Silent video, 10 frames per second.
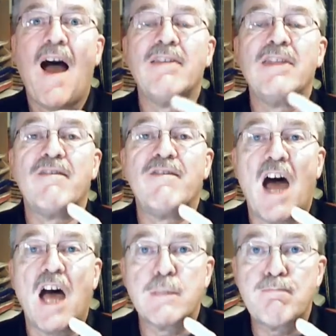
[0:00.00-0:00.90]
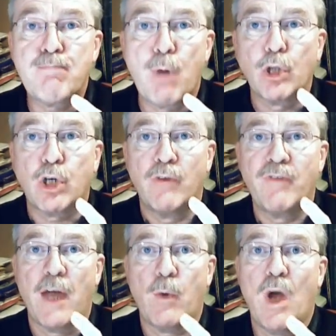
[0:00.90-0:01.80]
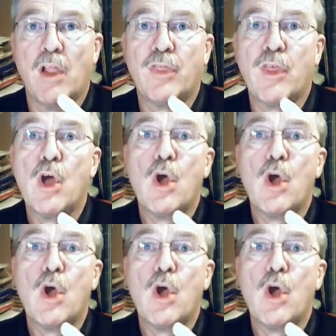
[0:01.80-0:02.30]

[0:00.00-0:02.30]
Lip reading: and the vast bulk of that wealth